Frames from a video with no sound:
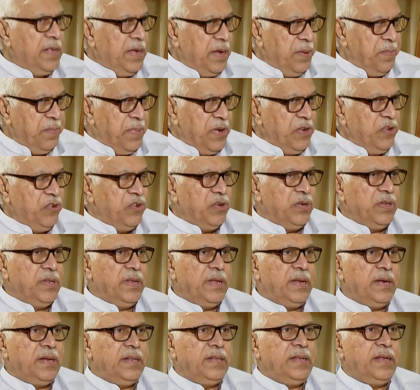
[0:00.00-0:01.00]
He mentioned
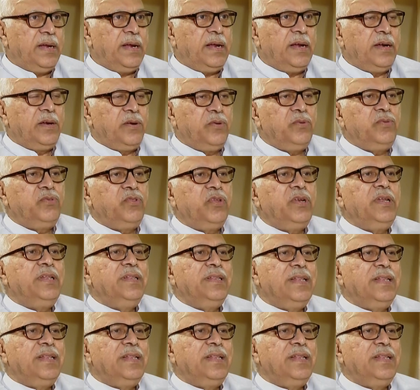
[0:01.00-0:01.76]
there are two, three